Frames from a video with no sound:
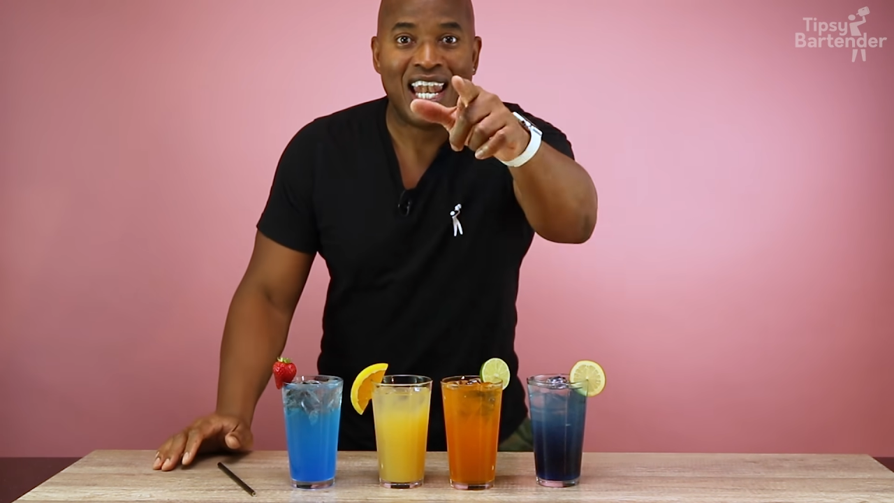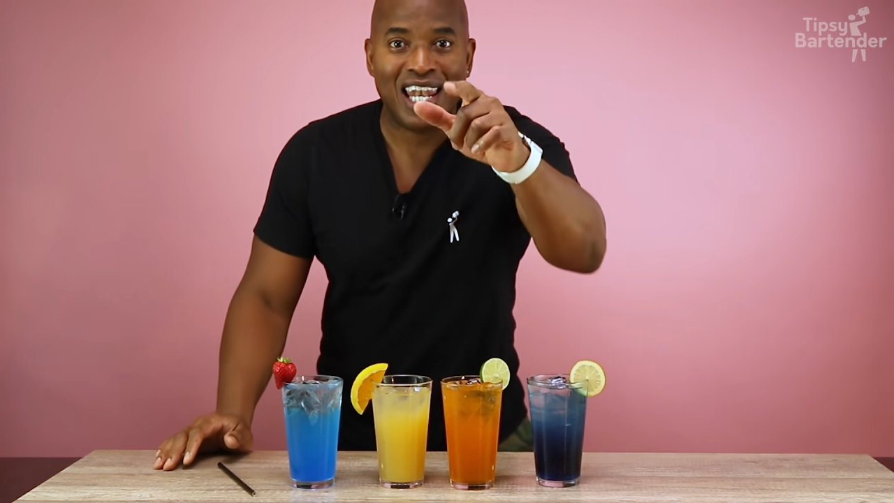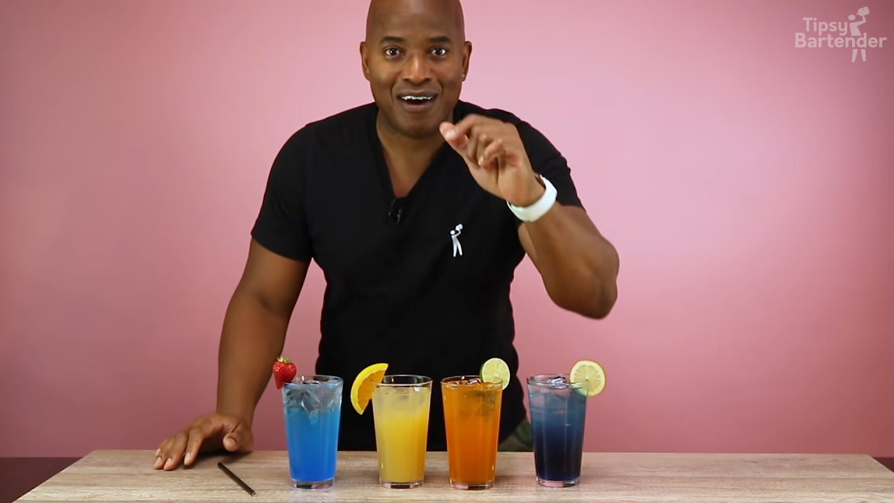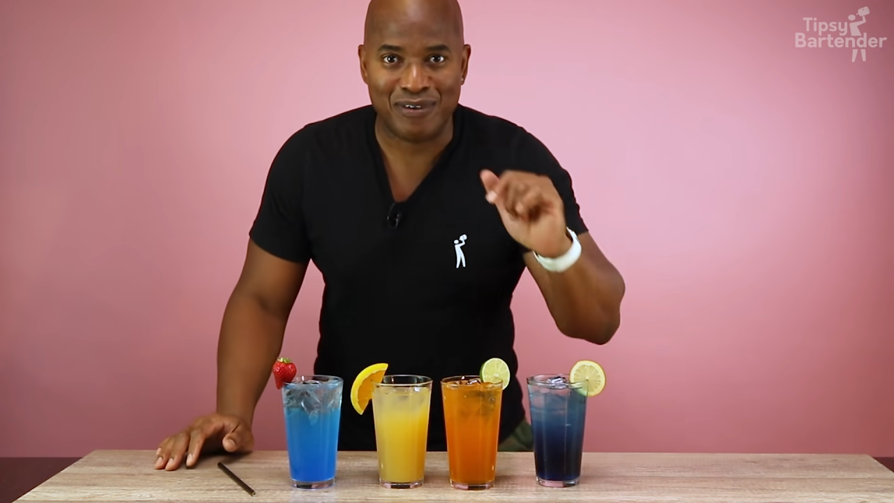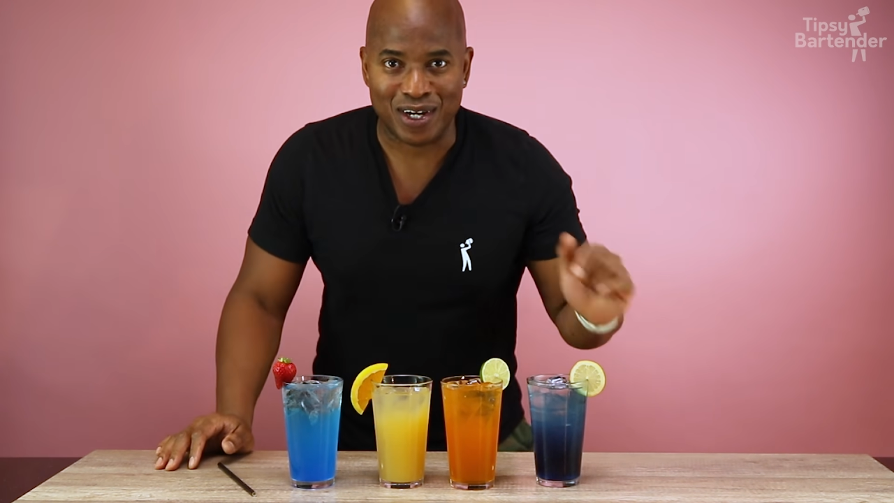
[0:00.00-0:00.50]

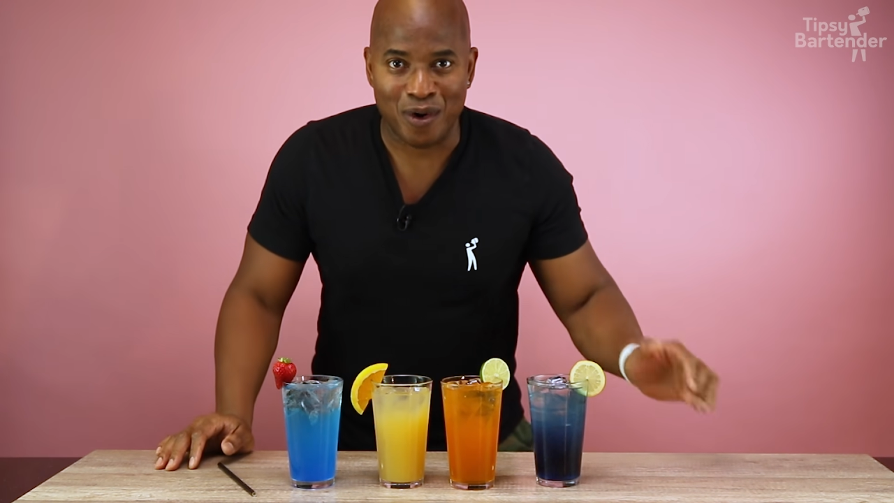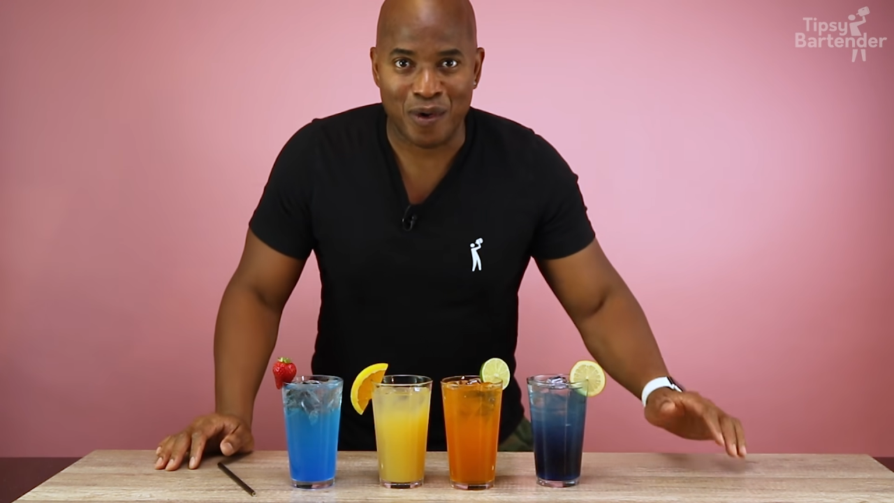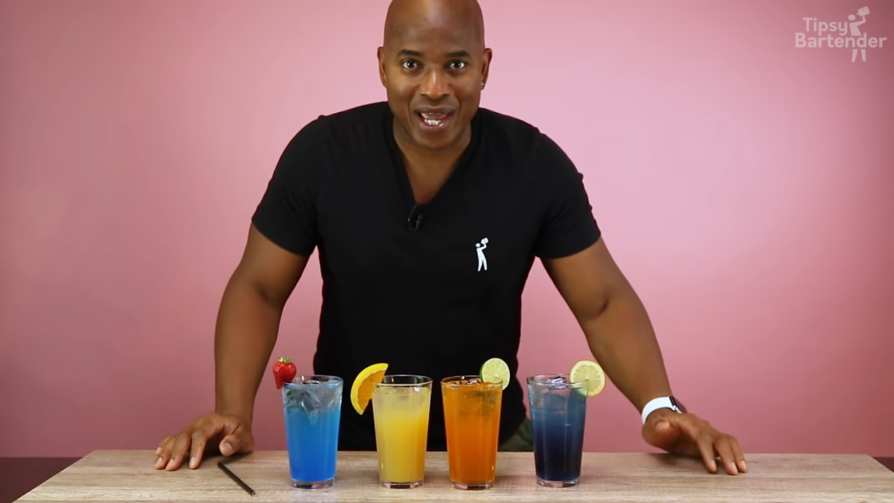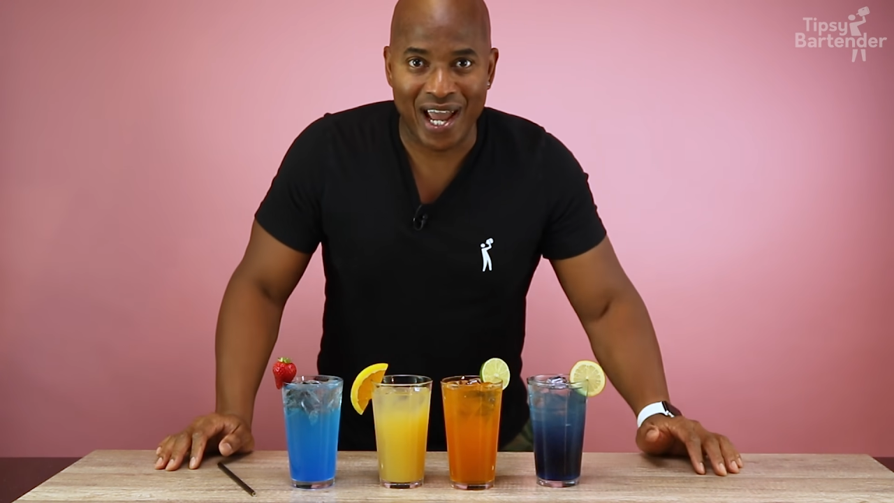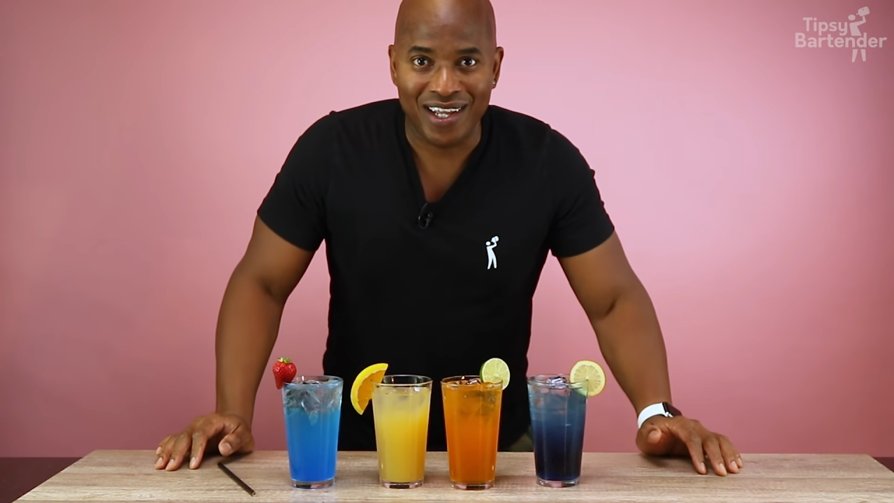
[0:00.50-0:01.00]
Love it,
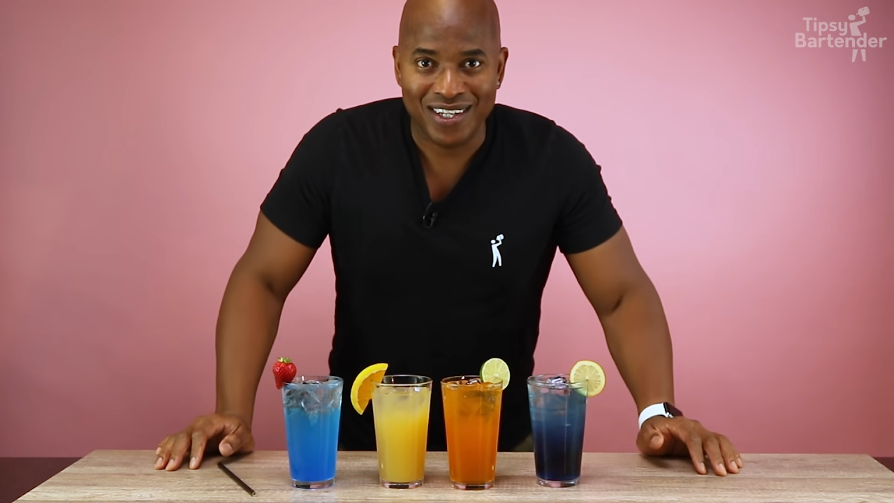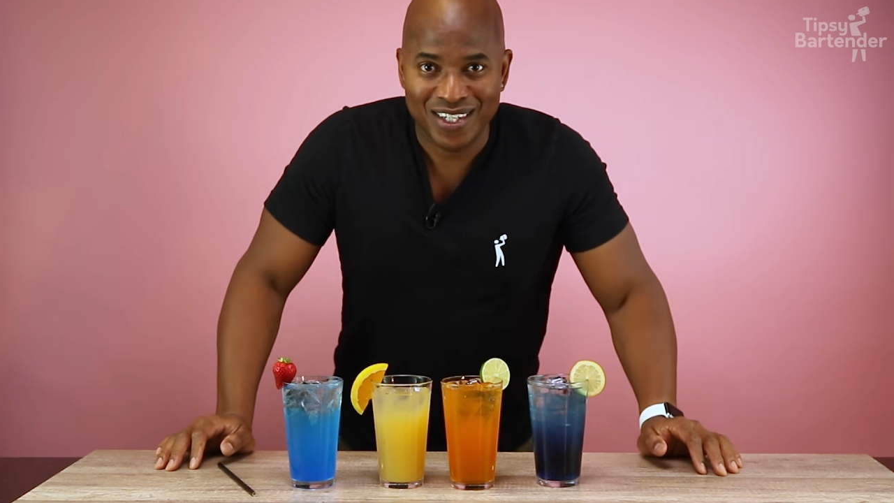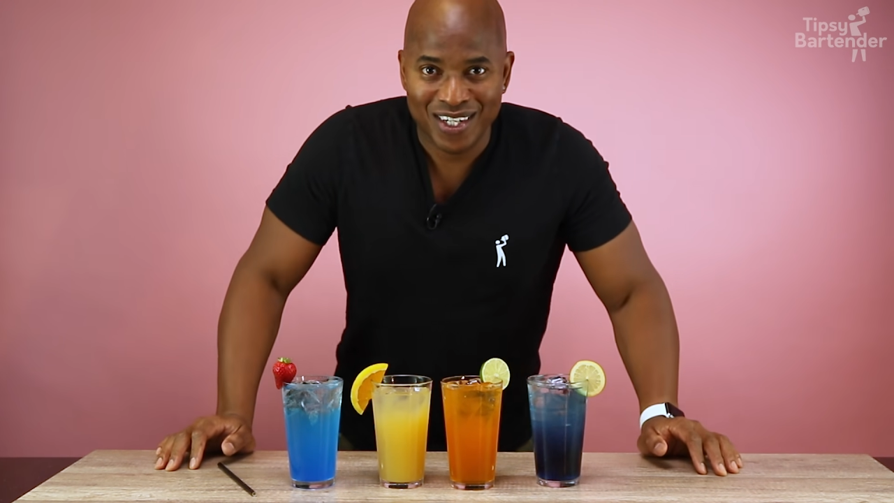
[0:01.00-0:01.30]
okay?